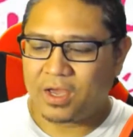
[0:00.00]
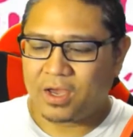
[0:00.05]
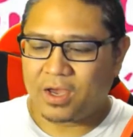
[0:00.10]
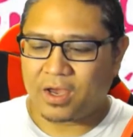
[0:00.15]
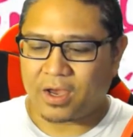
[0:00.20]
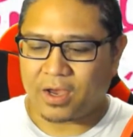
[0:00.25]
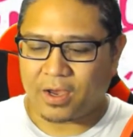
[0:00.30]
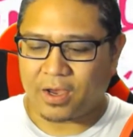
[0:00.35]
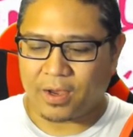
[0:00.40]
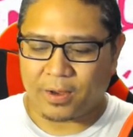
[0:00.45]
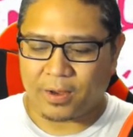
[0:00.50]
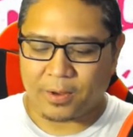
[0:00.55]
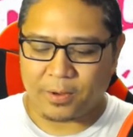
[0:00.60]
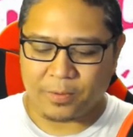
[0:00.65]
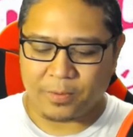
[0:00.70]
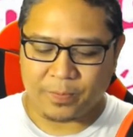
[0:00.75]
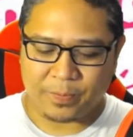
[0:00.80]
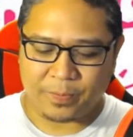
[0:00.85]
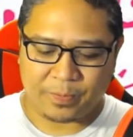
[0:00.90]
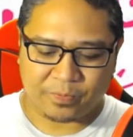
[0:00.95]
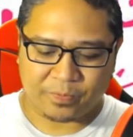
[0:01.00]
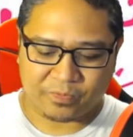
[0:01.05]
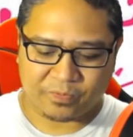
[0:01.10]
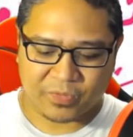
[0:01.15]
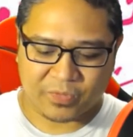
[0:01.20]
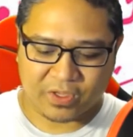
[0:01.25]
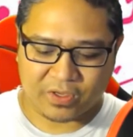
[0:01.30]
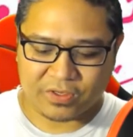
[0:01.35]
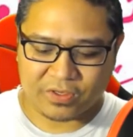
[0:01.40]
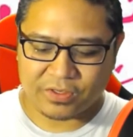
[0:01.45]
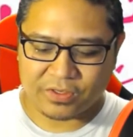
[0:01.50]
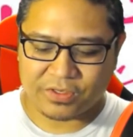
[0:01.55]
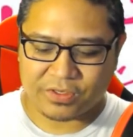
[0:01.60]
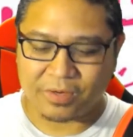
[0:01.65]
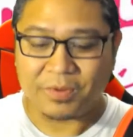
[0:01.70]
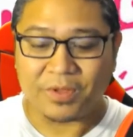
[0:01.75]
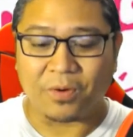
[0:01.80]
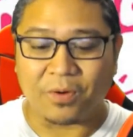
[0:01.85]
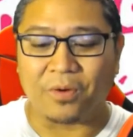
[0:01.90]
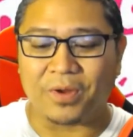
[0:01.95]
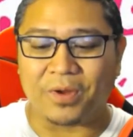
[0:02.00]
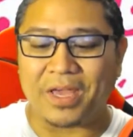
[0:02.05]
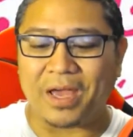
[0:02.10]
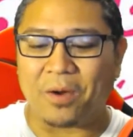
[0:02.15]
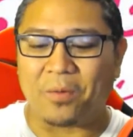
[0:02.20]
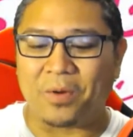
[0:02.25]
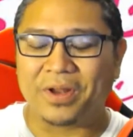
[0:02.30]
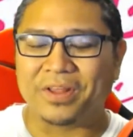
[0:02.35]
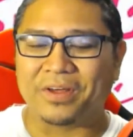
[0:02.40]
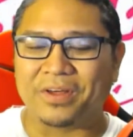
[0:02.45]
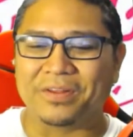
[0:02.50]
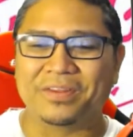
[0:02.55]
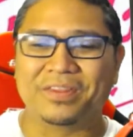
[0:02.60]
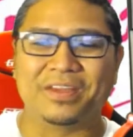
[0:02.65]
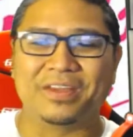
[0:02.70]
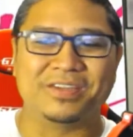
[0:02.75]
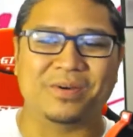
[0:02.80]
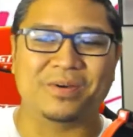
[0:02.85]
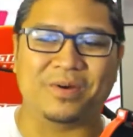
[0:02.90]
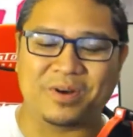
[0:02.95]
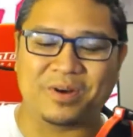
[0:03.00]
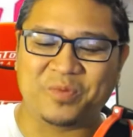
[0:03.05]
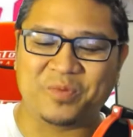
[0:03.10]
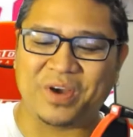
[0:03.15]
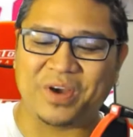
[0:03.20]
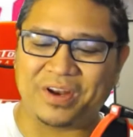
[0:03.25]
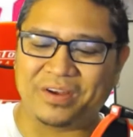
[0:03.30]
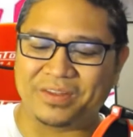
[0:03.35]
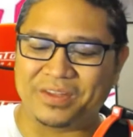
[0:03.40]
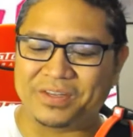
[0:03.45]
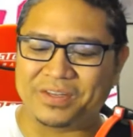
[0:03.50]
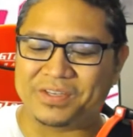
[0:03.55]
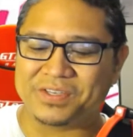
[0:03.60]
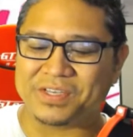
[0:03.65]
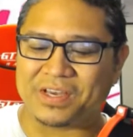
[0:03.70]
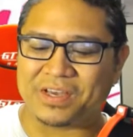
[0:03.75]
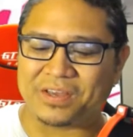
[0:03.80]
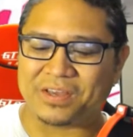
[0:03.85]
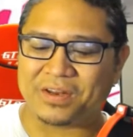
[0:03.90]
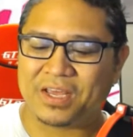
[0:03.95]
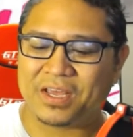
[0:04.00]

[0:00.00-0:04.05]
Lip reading: One of the other things I wanted to point out in the design.